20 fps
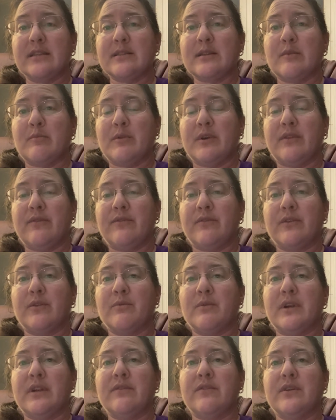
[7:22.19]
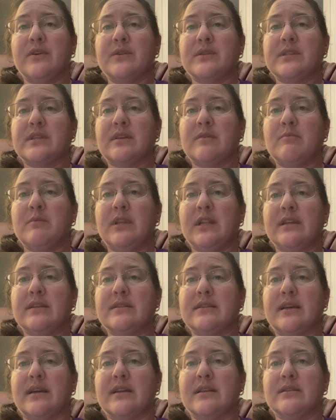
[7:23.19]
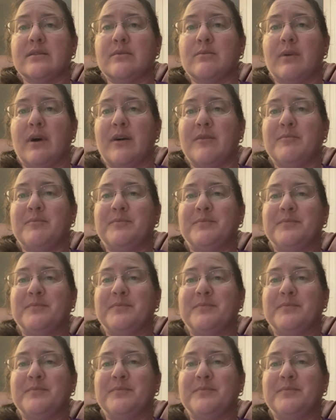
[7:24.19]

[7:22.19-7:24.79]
someone for one of those committees as well.